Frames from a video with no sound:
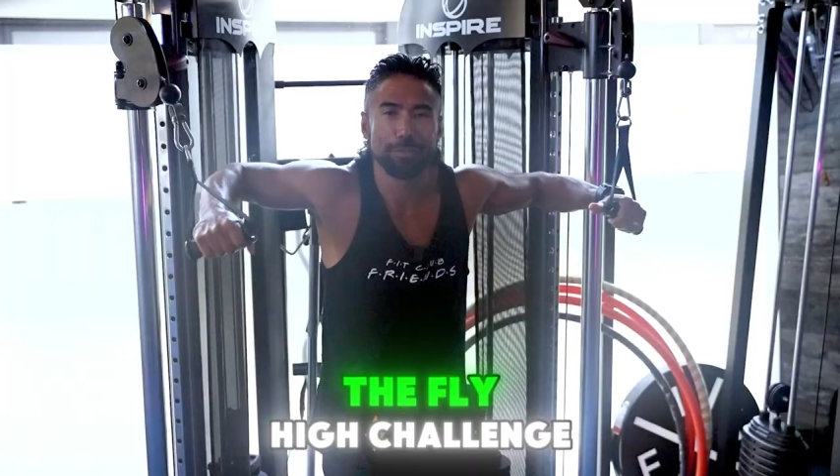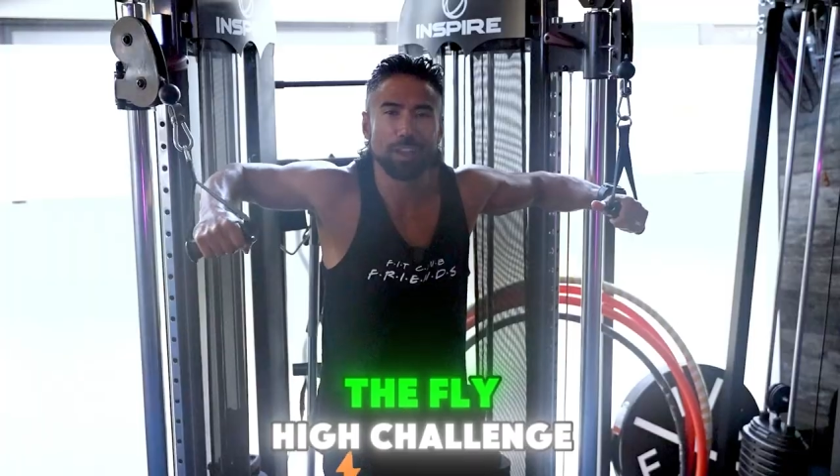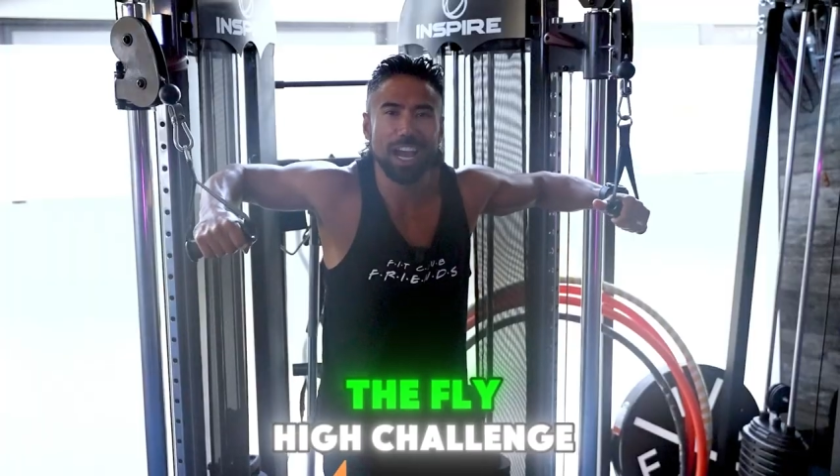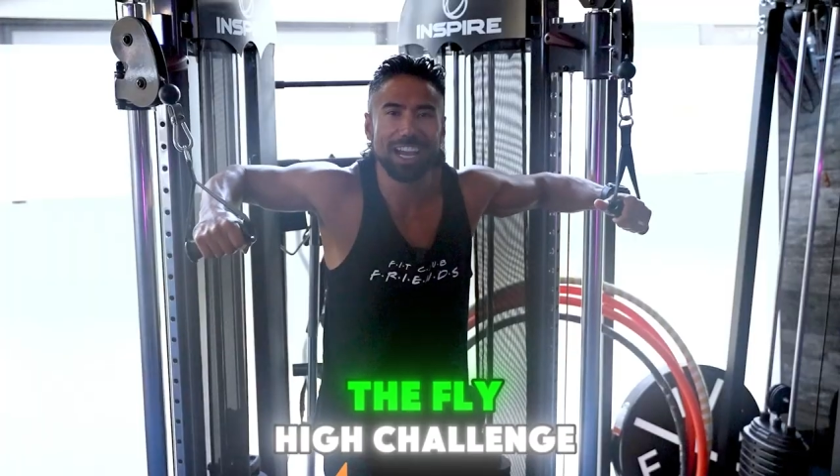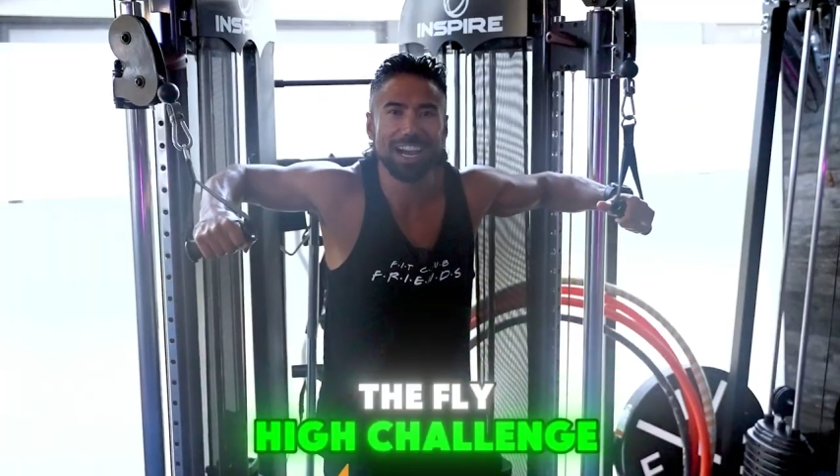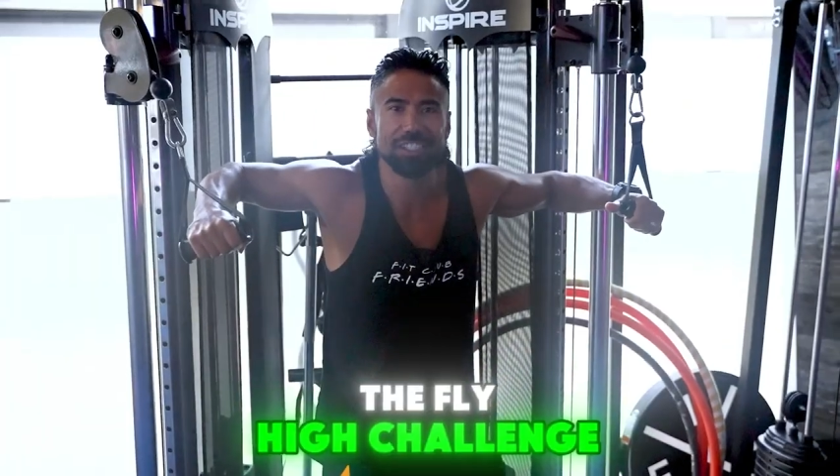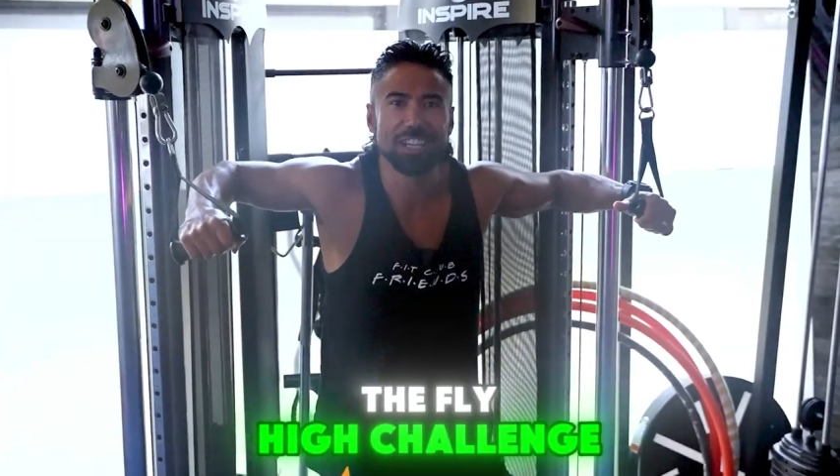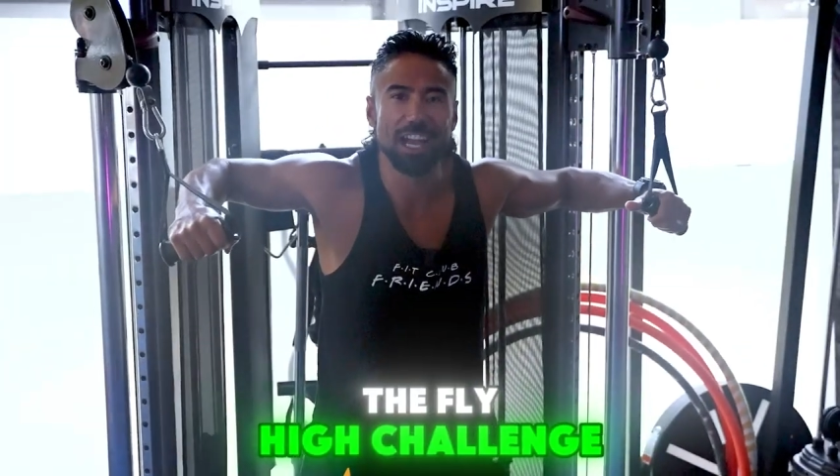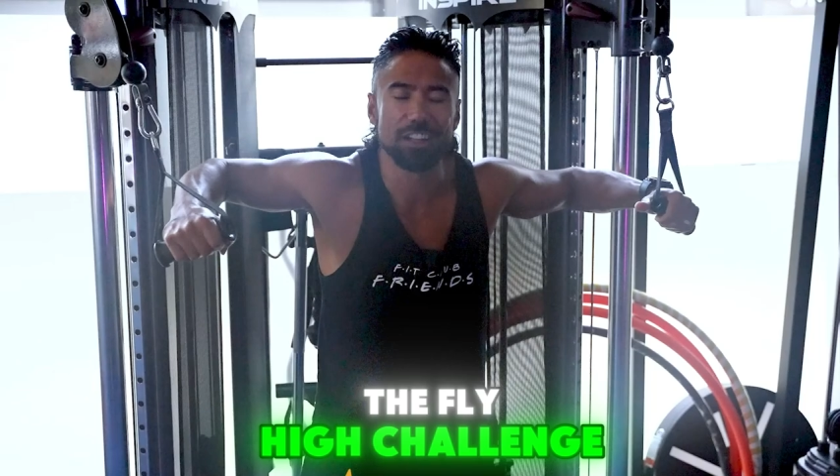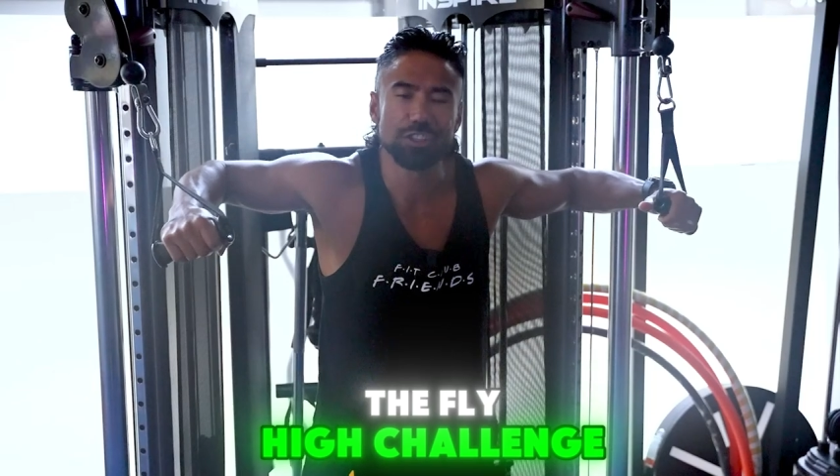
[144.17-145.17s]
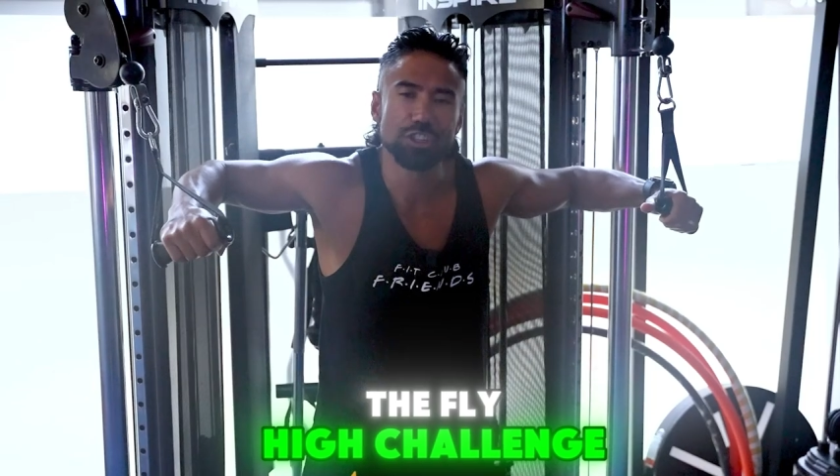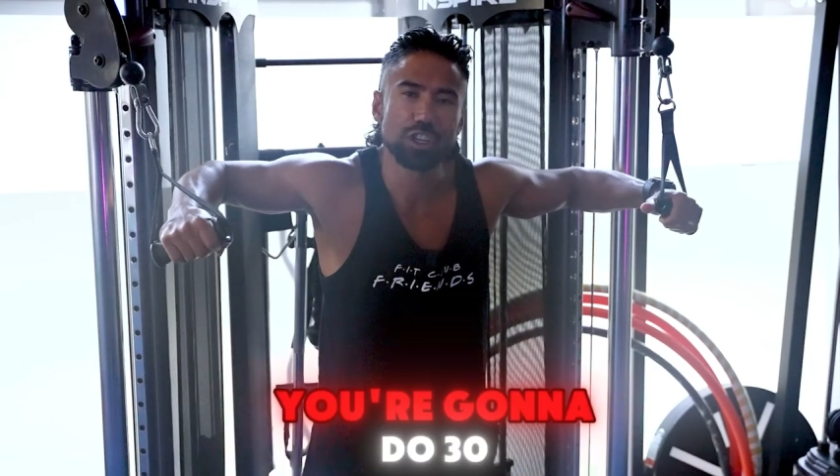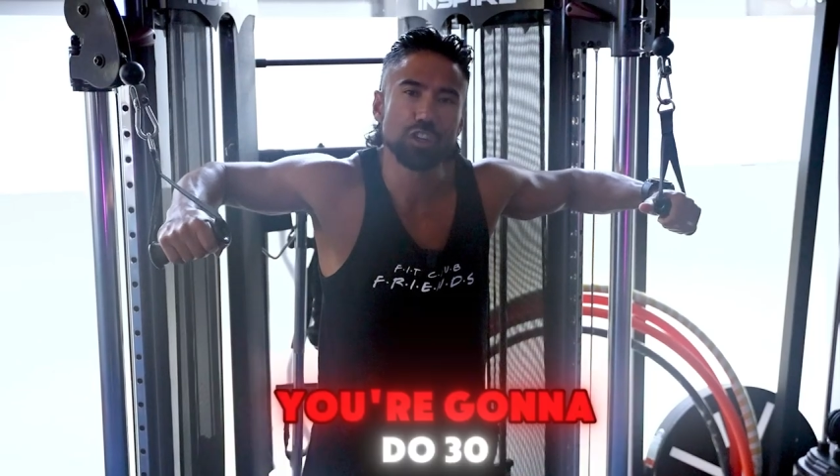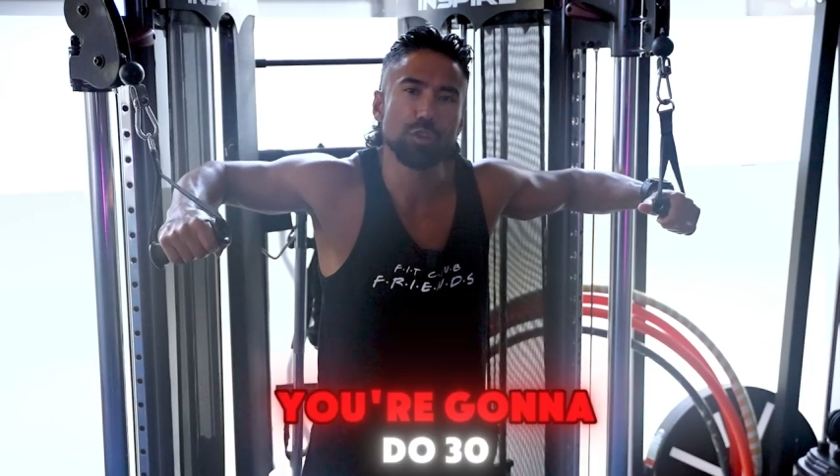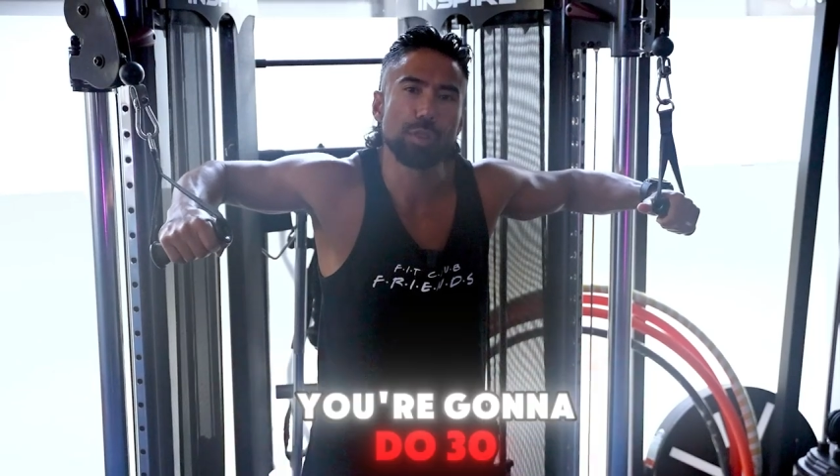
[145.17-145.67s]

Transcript: Fly High Challenge, you're gonna do